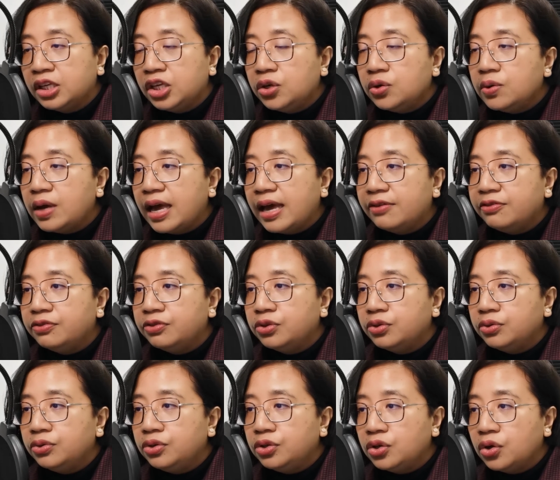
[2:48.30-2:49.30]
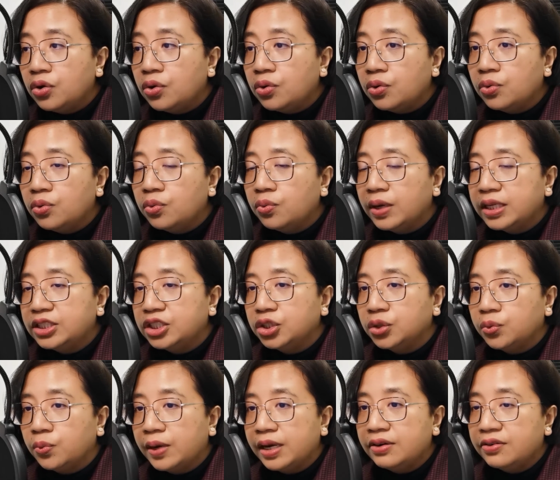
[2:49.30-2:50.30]
You have to know what
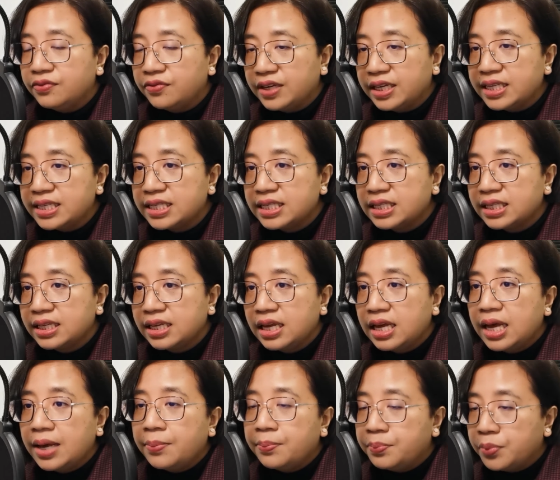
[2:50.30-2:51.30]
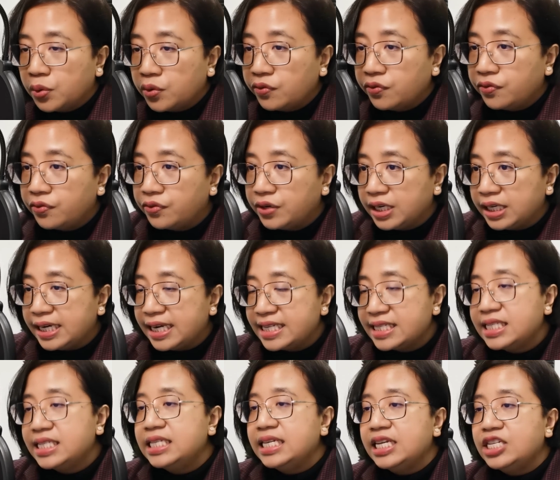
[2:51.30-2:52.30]
you want first, both the
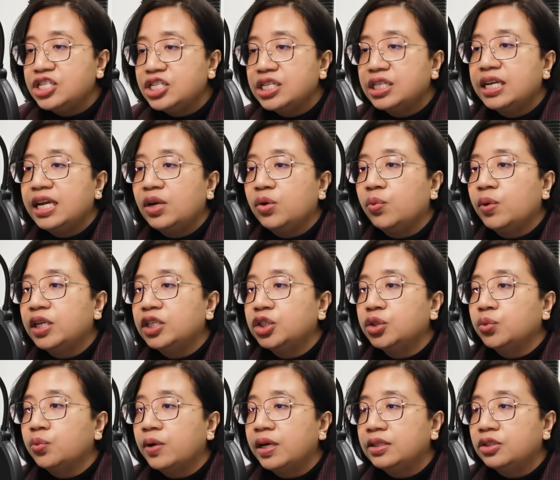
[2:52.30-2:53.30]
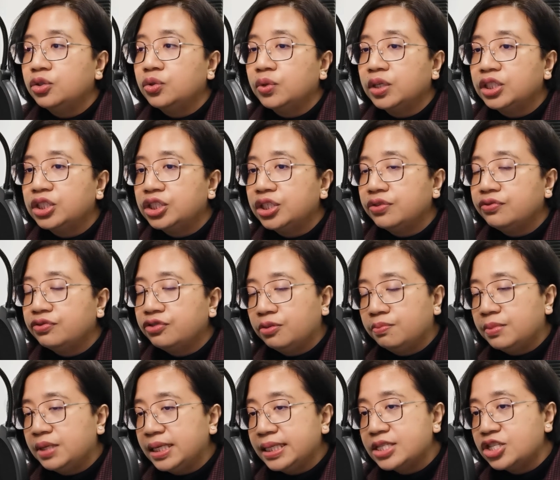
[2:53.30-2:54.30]
destination and what you want to achieve
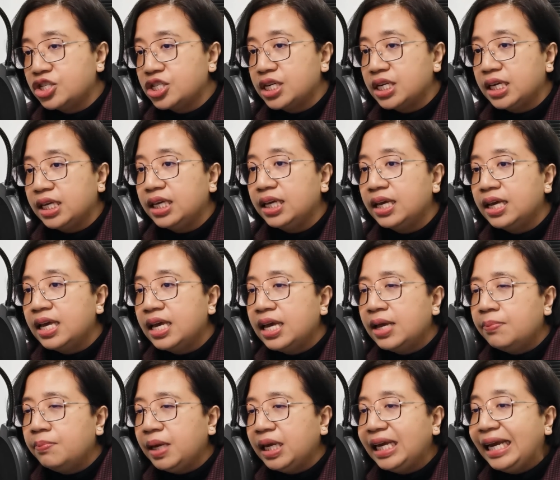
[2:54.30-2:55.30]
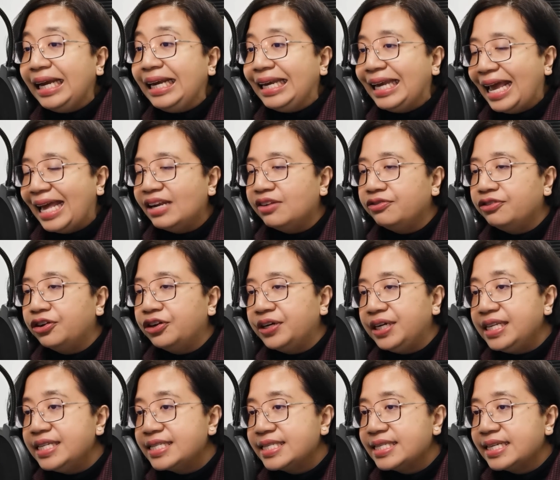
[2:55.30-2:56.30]
from this journey. Meaning that, for
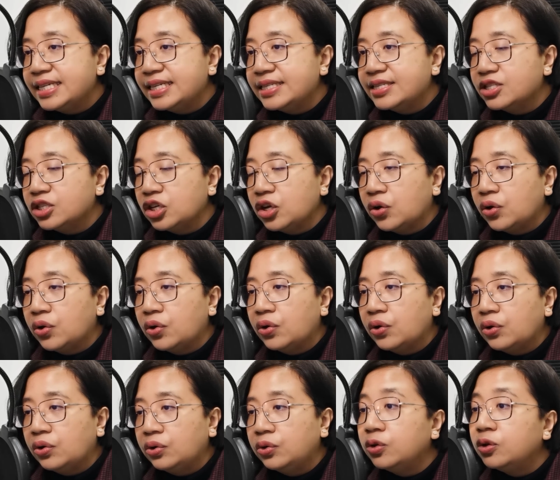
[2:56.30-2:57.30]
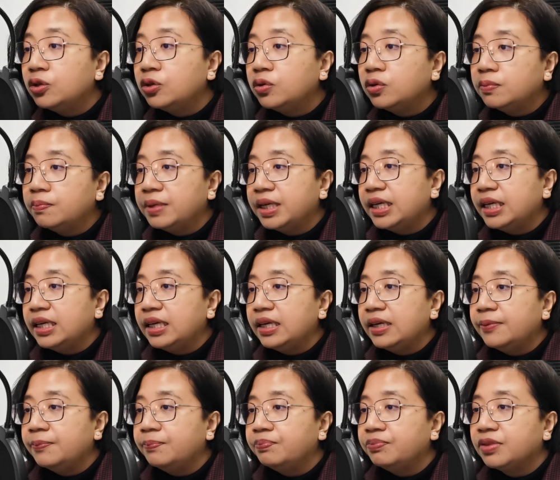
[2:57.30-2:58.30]
instance, your goal could
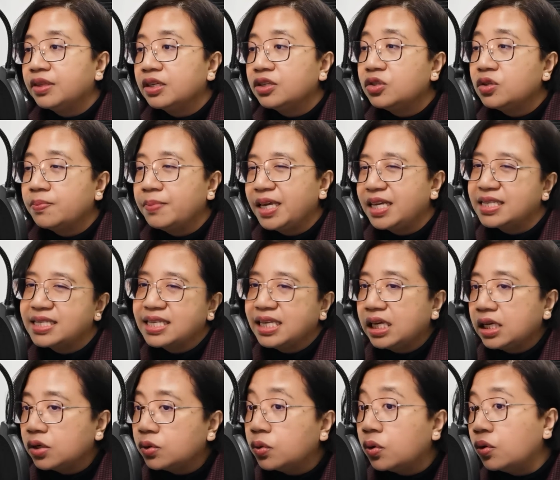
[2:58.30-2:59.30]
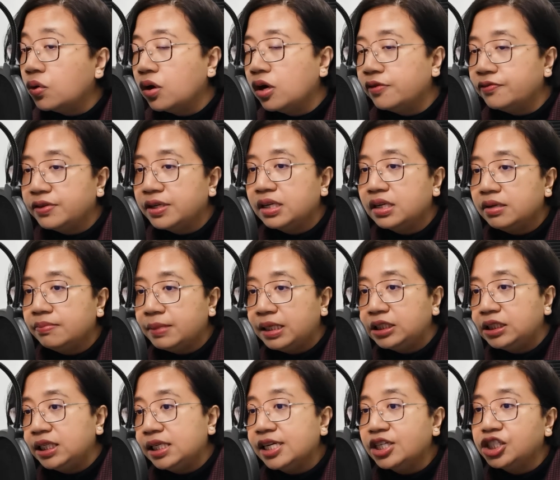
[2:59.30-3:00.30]
be to be a CEO of a
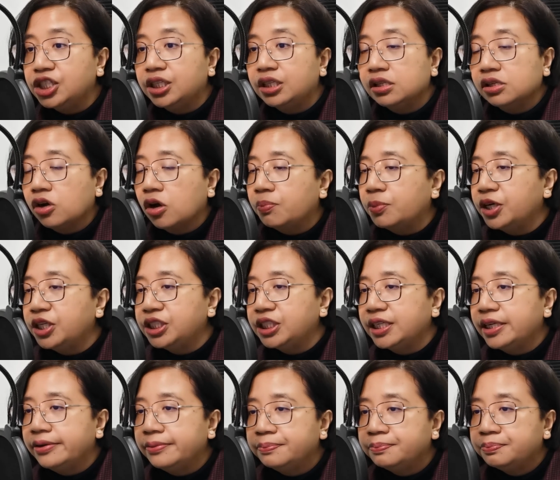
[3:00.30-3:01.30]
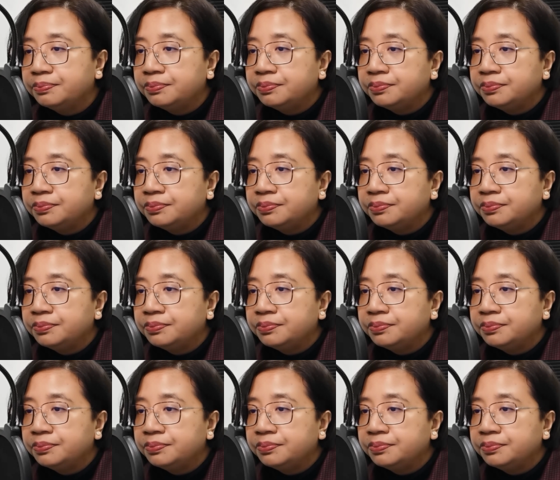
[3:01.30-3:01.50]
multinational corporation,